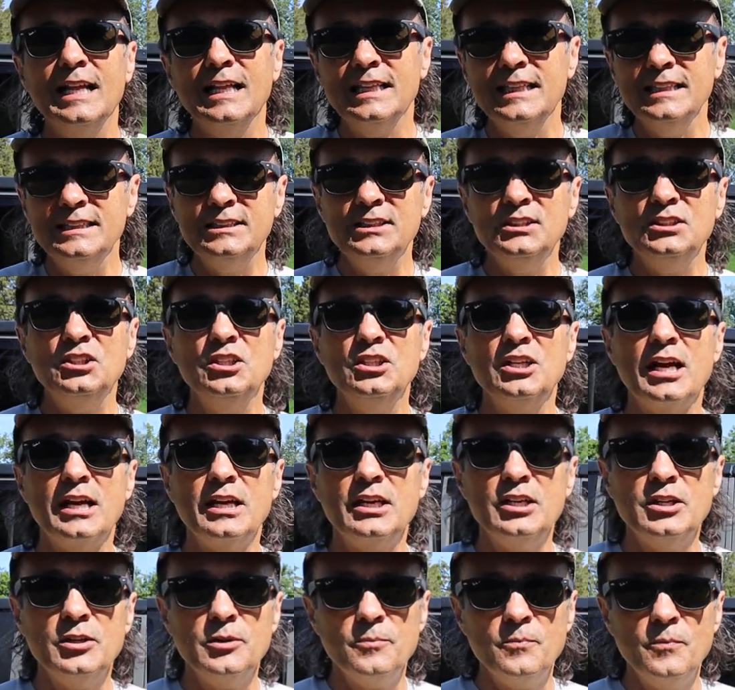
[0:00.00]
This is an
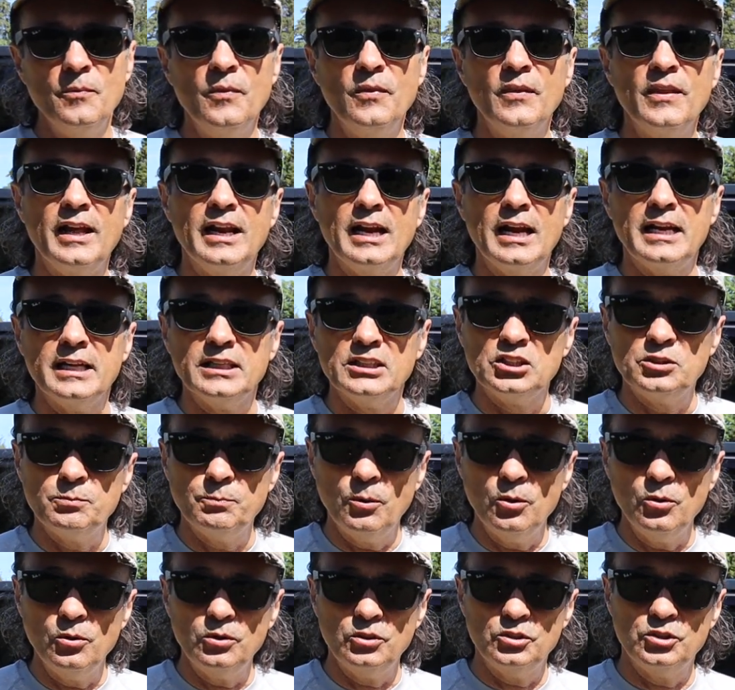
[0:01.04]
item that I
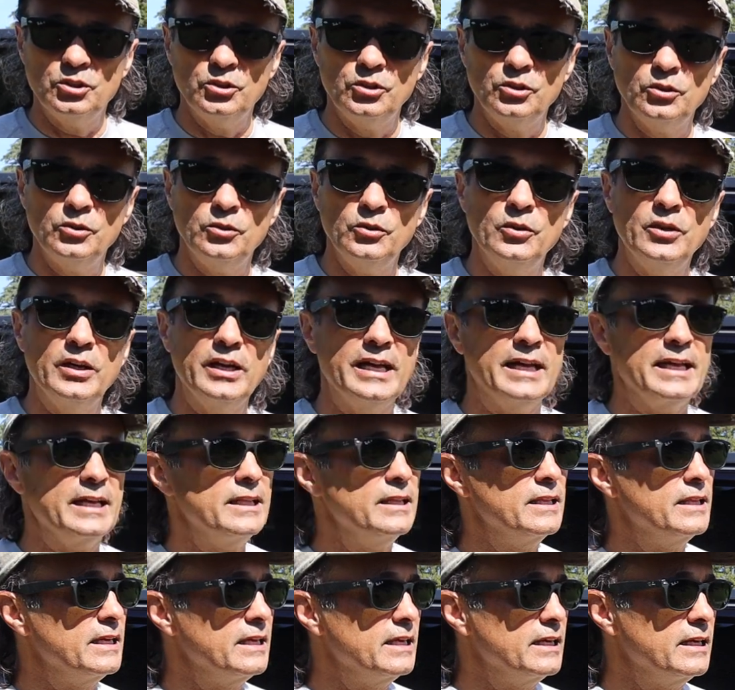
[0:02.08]
spoke to
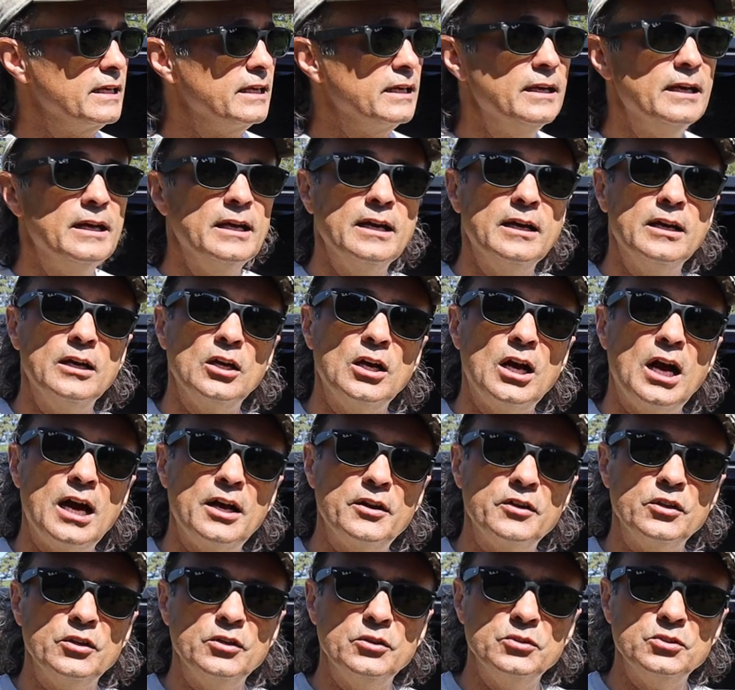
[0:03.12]
in the How
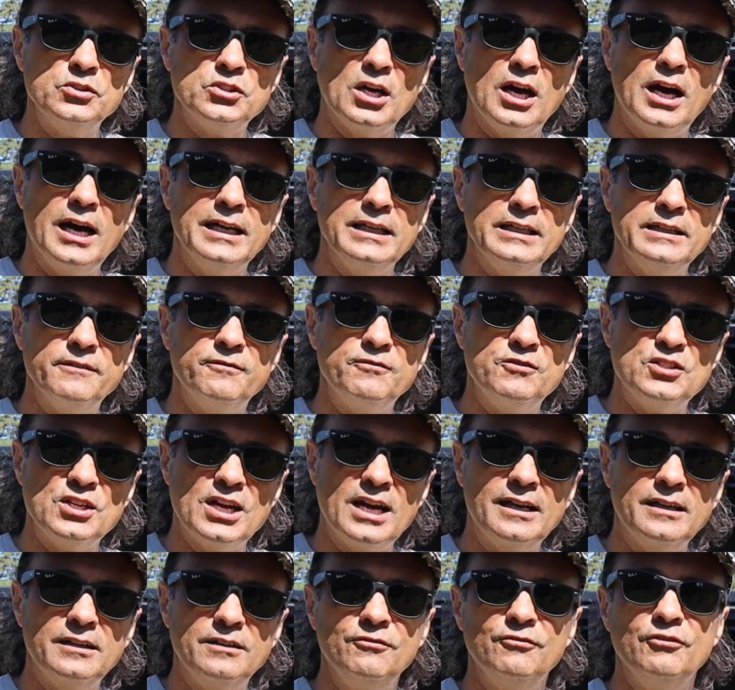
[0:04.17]
to Use a High Lift
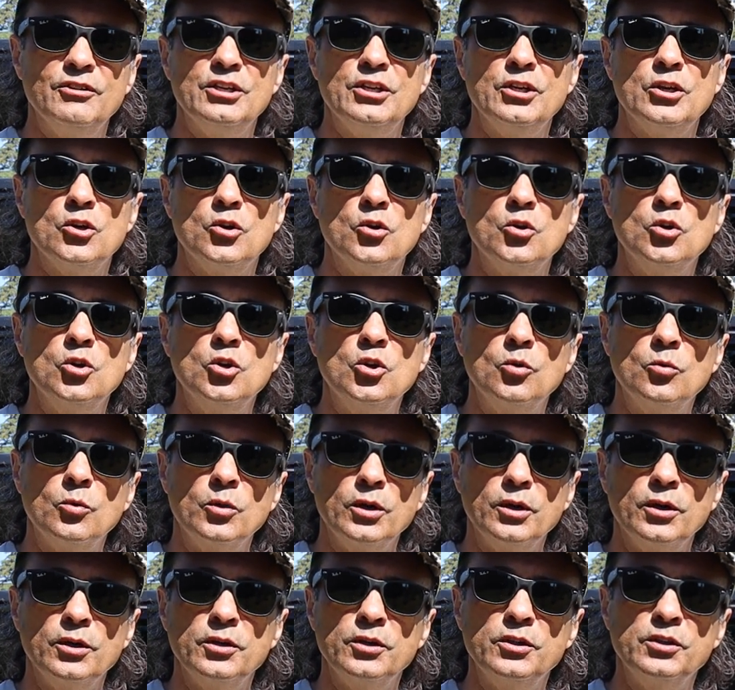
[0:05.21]
Jack video,
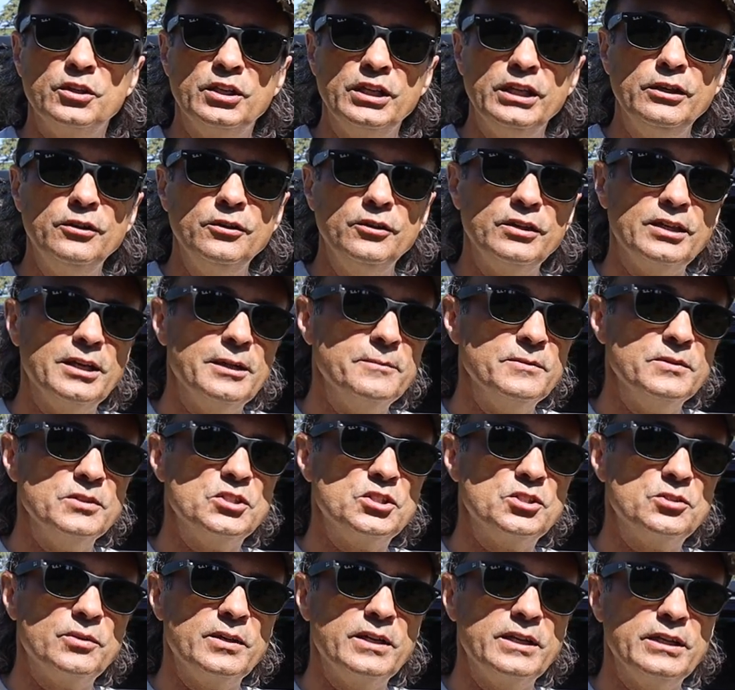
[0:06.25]
where Dieter
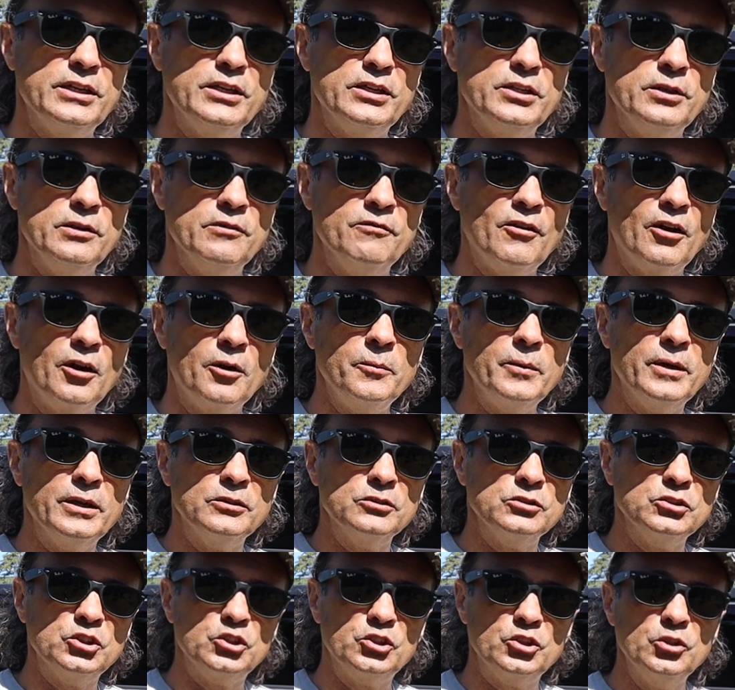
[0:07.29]
demonstrated
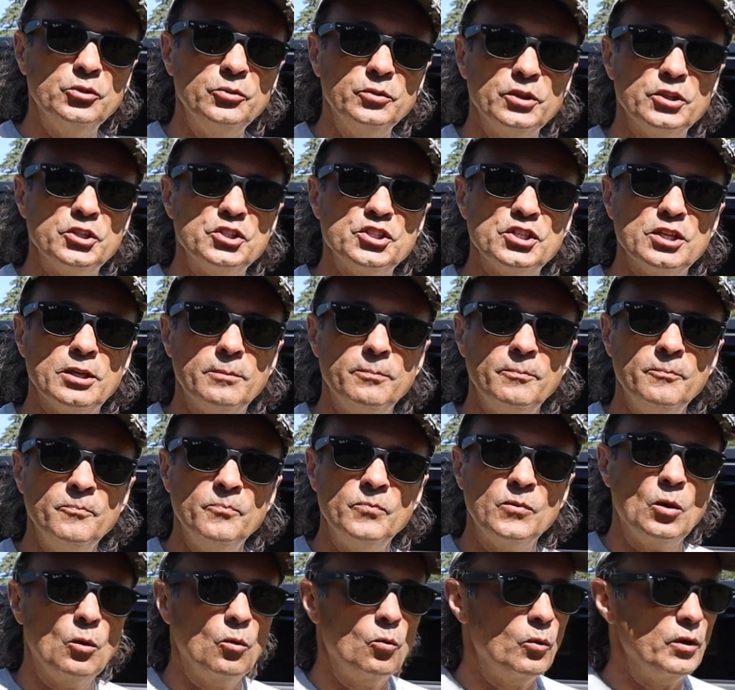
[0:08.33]
environmental stewardship
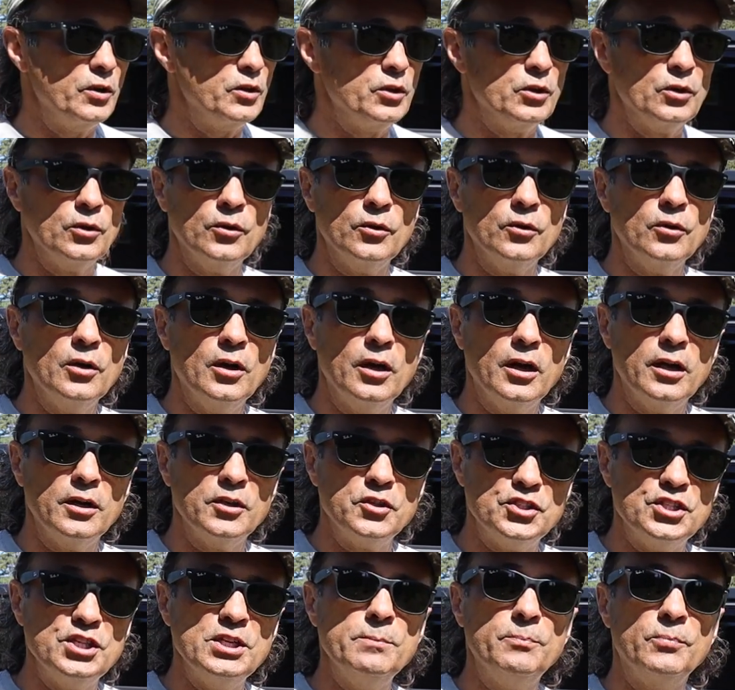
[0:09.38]
when you're a
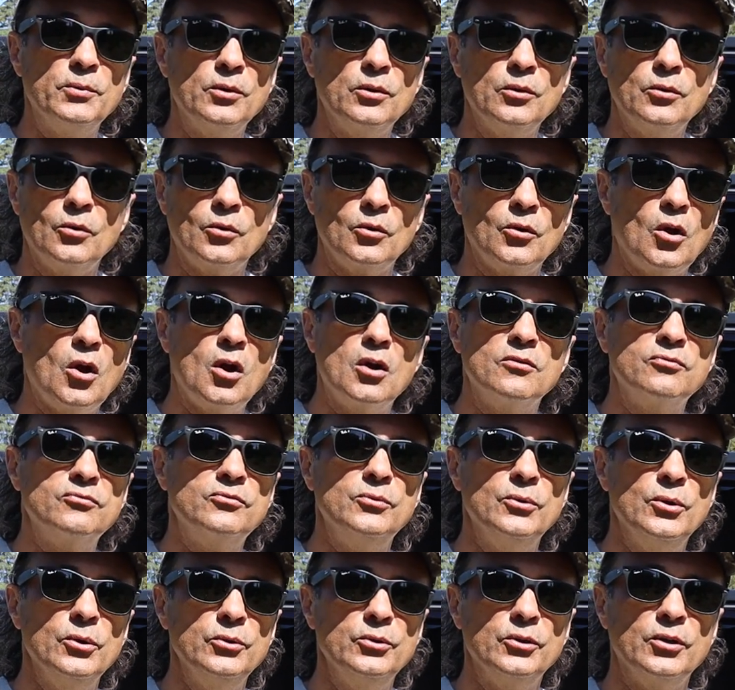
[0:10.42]
Jeeper or
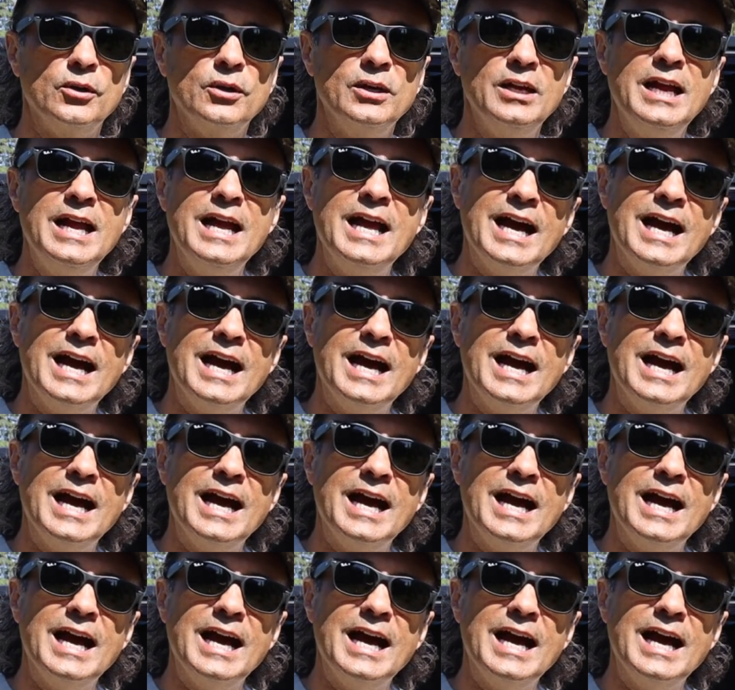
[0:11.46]
off-roader.